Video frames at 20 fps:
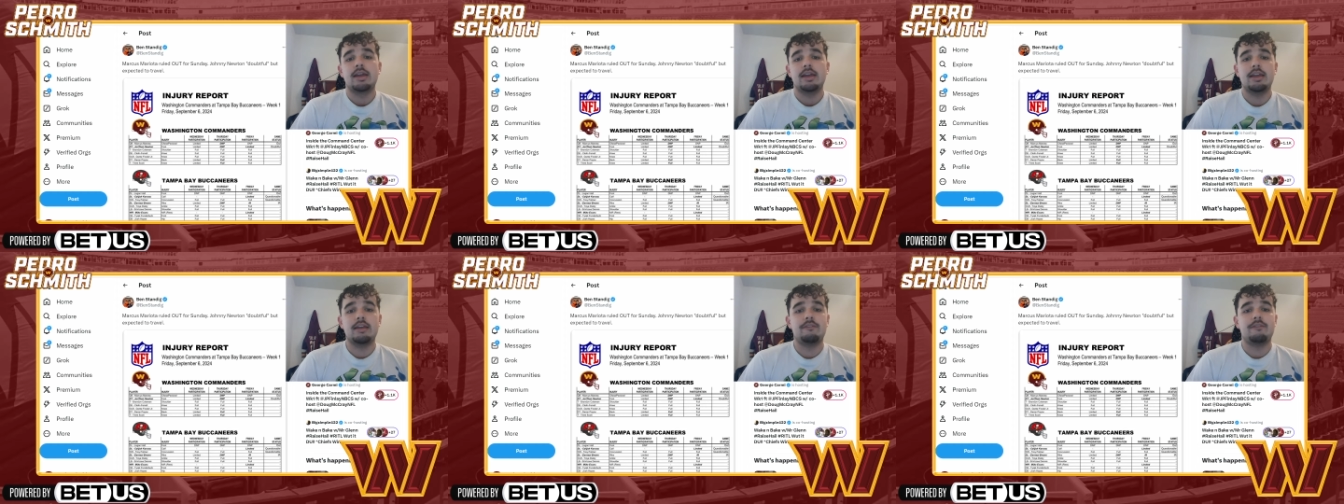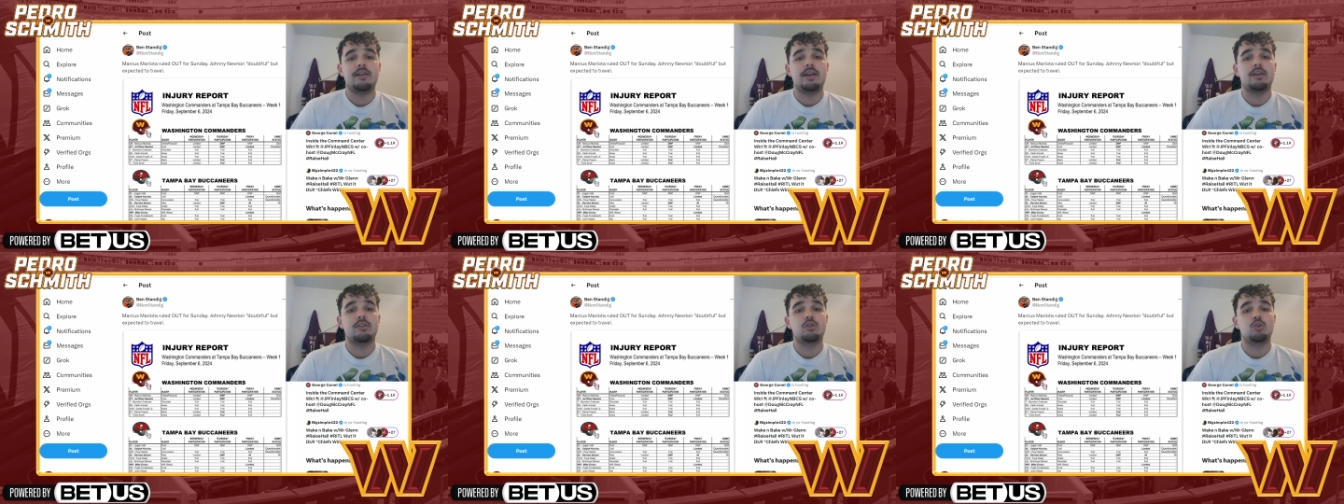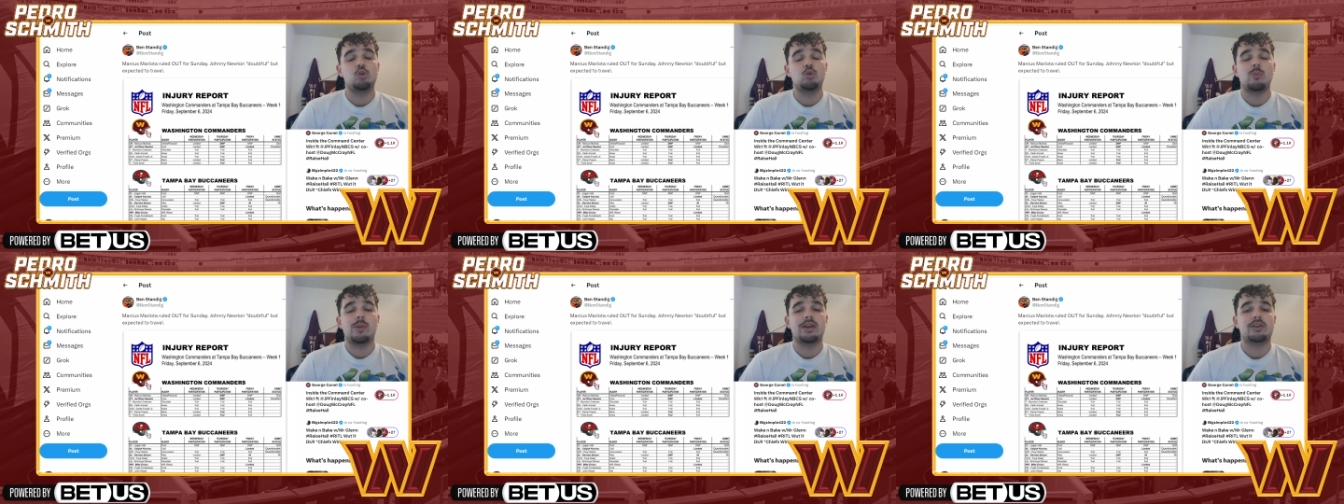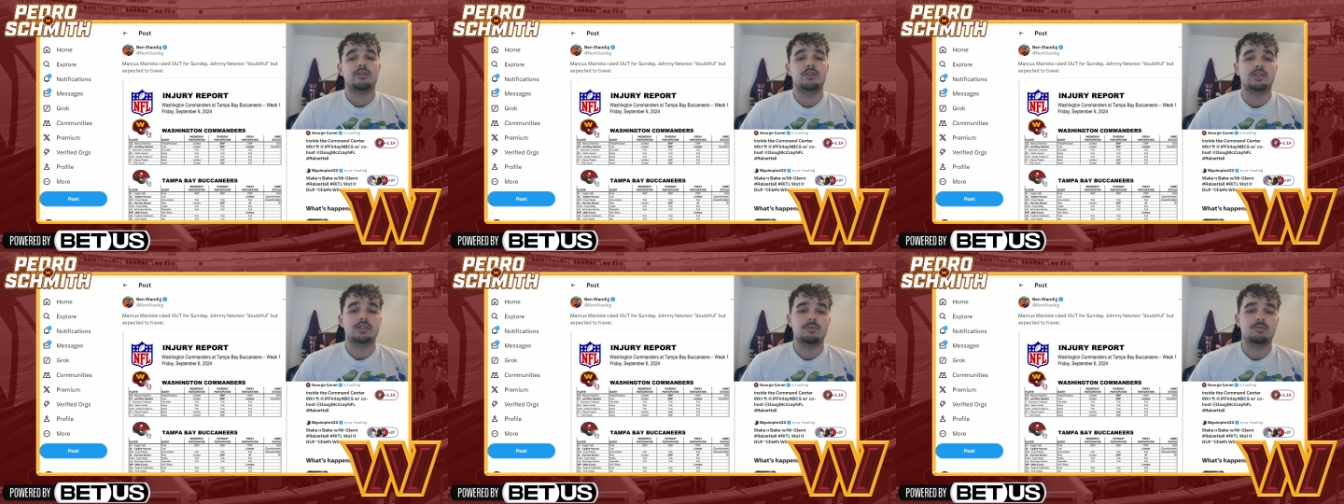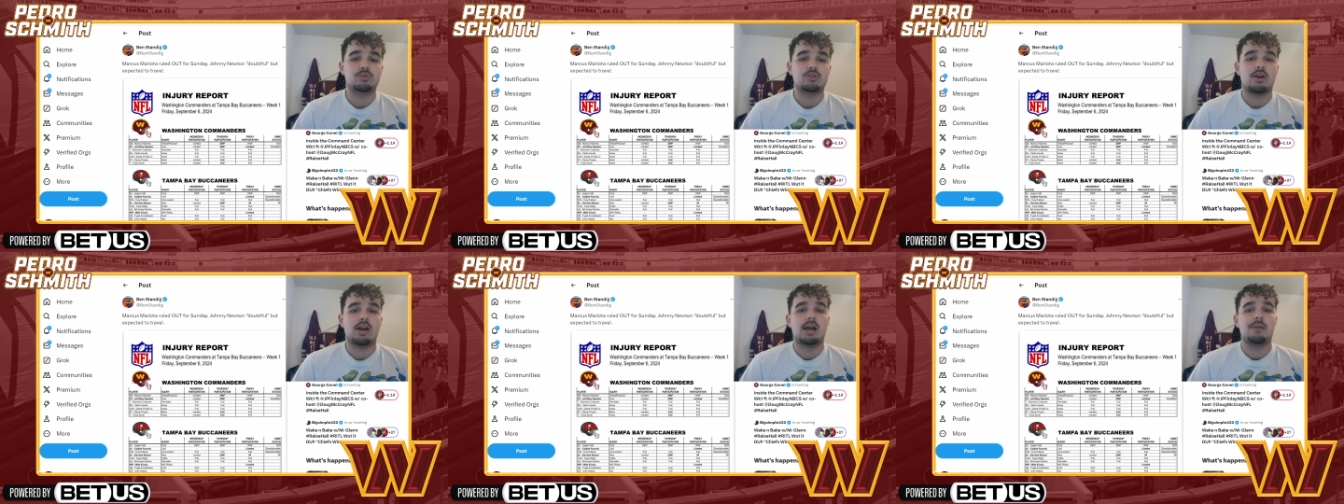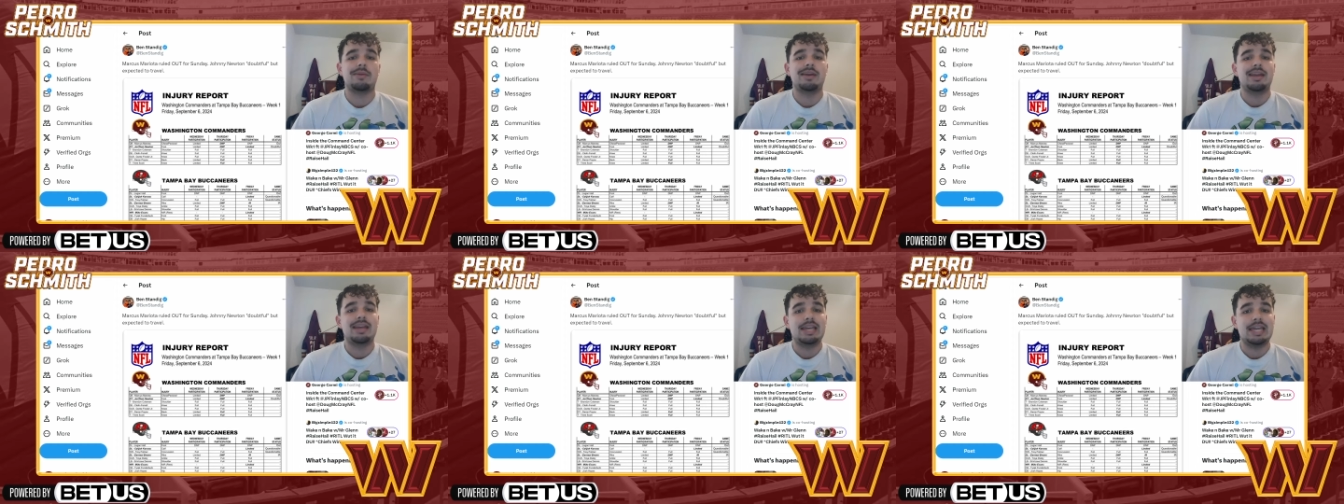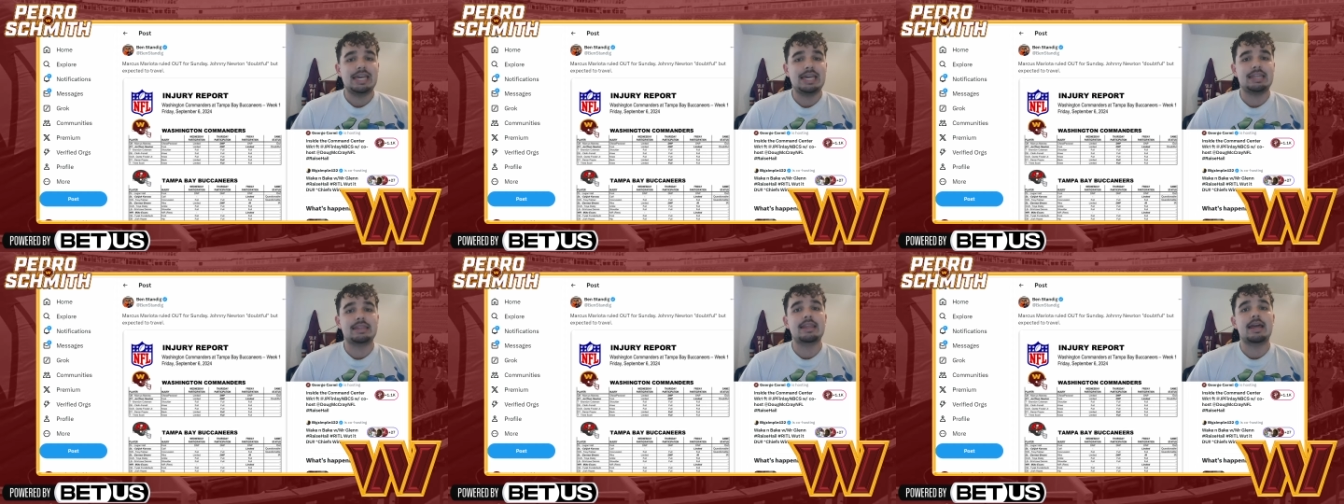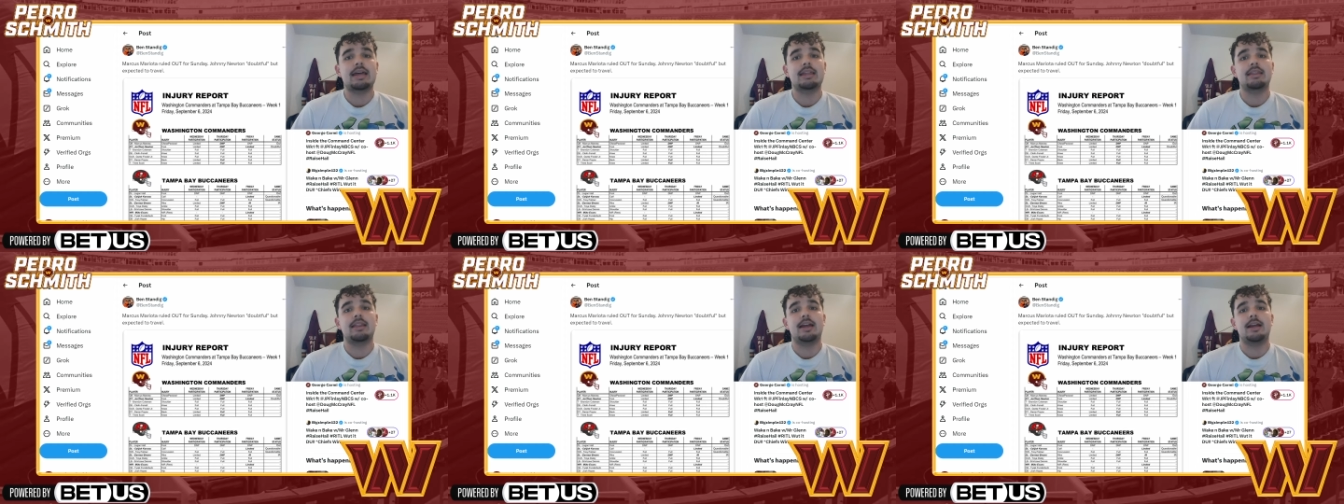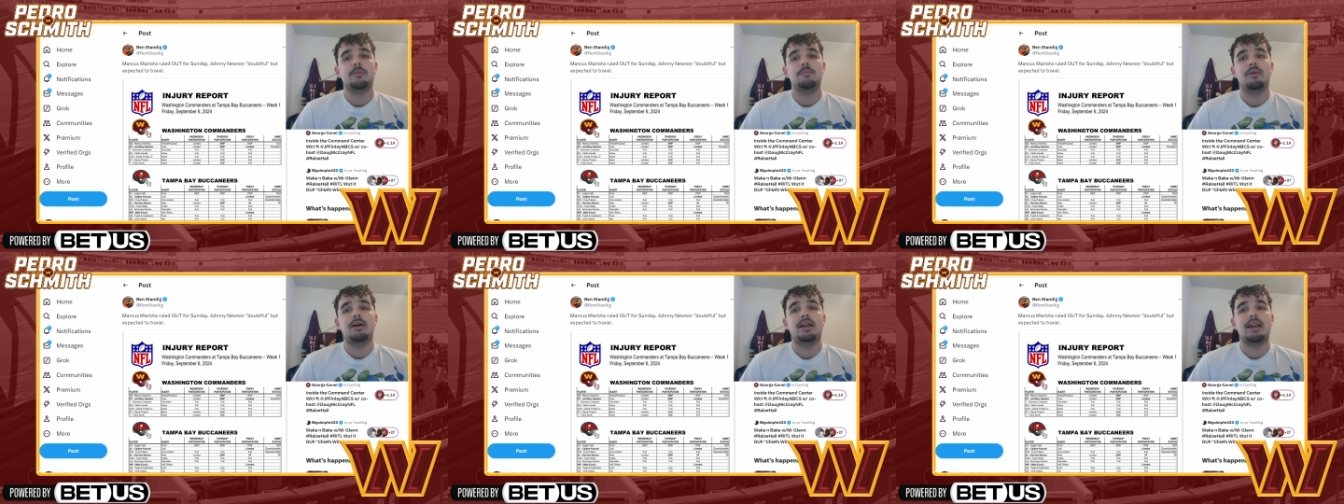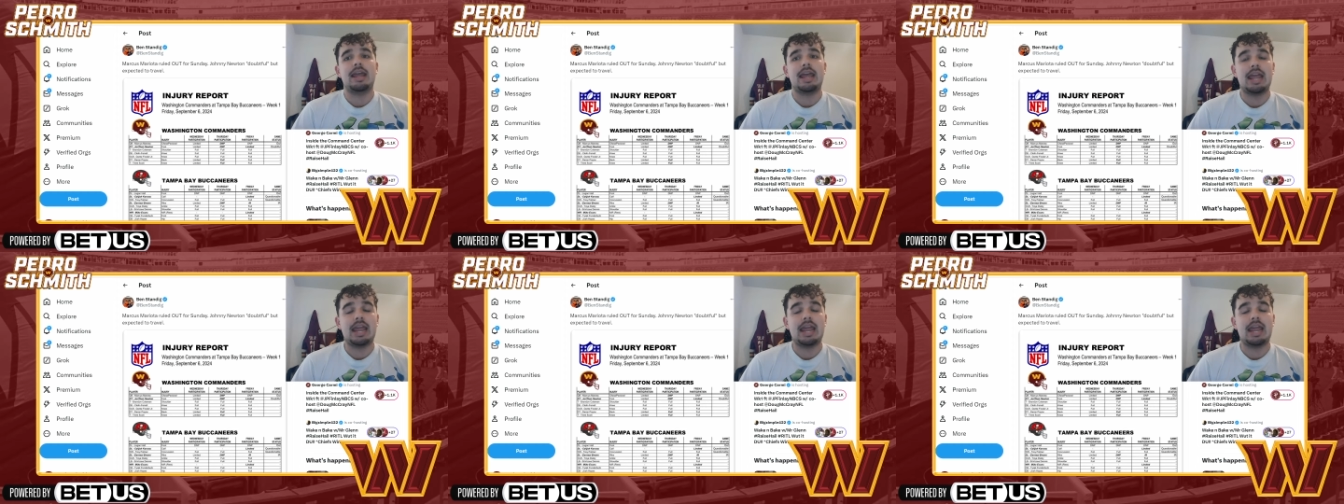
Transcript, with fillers: If you guys are new, make sure to subscribe, hit that like button,